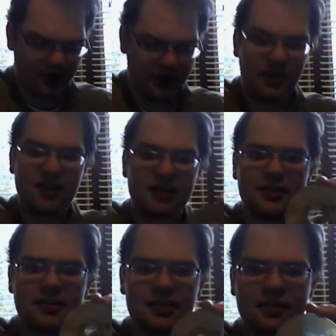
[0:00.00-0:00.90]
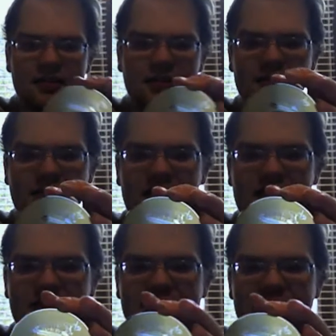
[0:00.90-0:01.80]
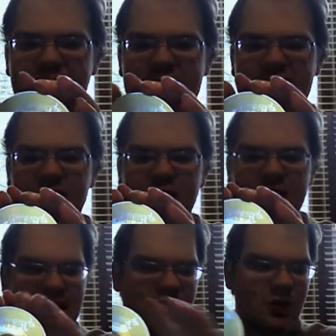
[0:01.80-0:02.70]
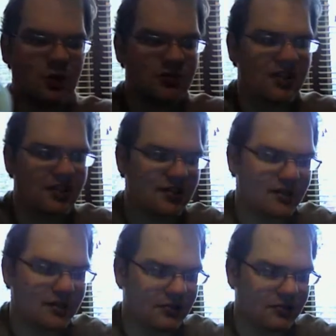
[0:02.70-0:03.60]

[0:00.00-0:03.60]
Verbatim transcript: This is the size of a GameCube disc.